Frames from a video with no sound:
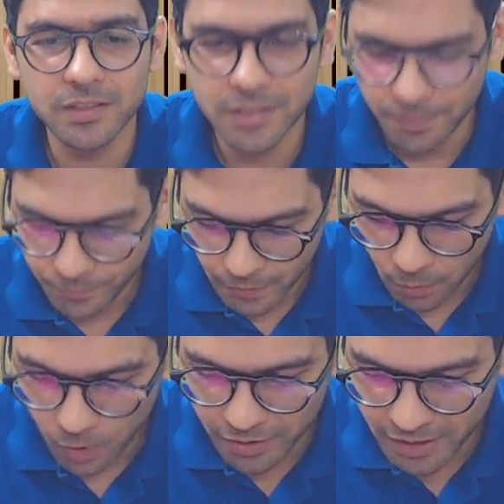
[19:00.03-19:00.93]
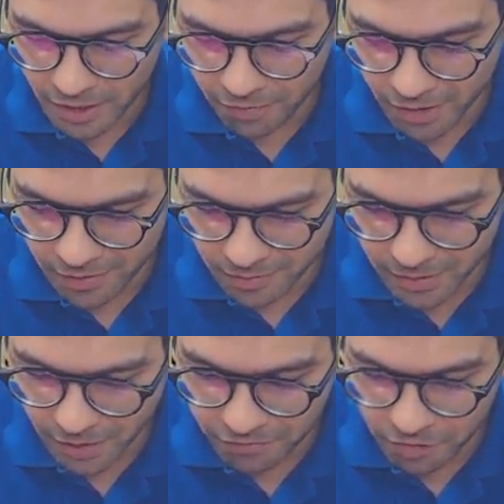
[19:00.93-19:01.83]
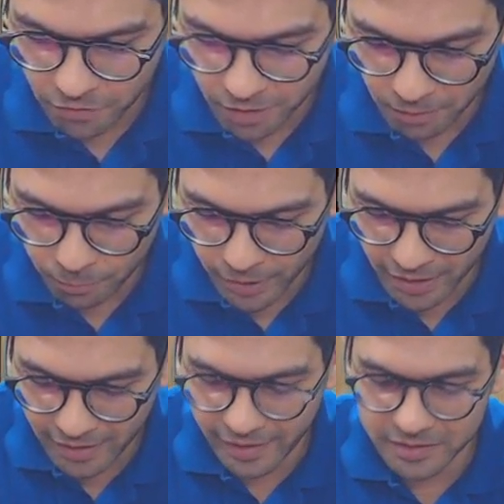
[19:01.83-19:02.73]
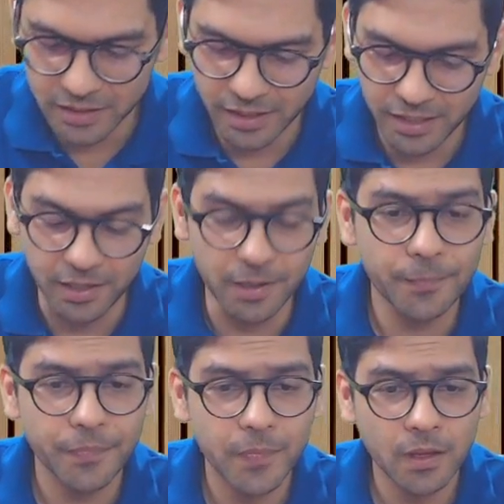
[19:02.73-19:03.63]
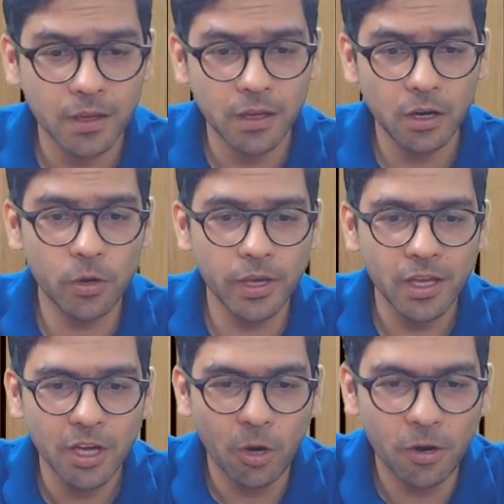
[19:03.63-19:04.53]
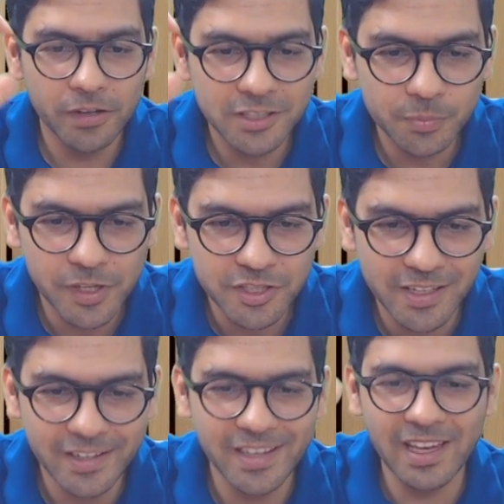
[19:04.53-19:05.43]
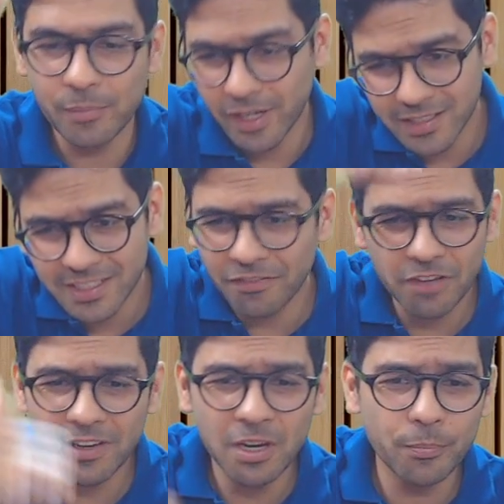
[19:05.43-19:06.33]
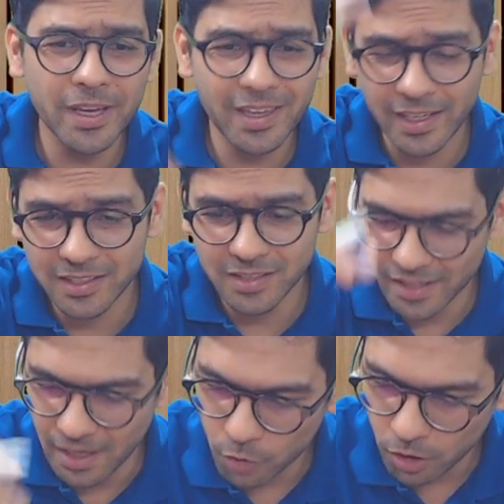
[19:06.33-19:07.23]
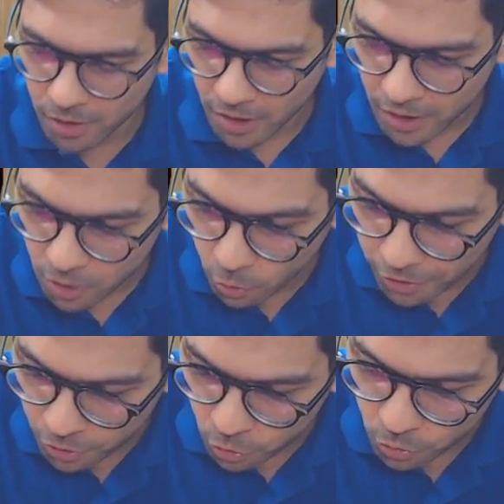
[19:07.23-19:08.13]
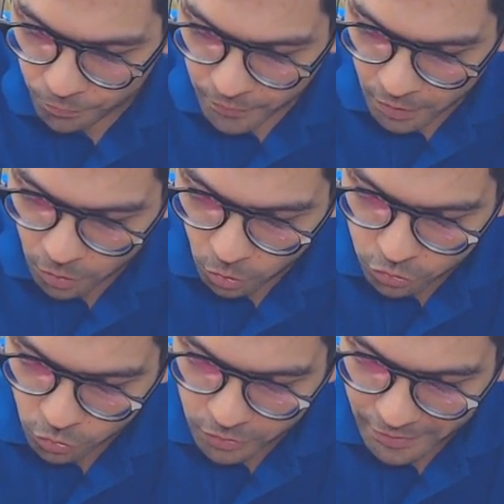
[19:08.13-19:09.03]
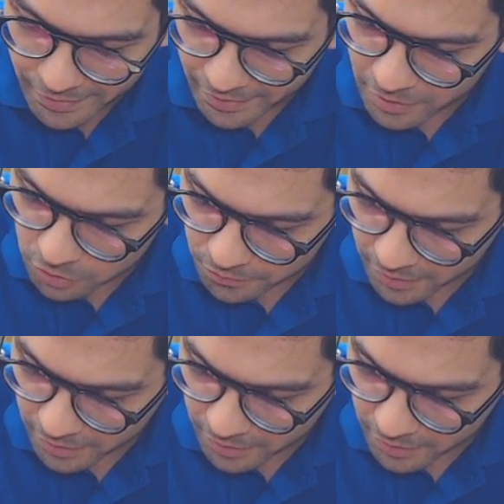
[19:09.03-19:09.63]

say what they have done, they have given a big case study here. Okay, on a specialty chemicals, they have given a big case study. I'm not going to go through the details of the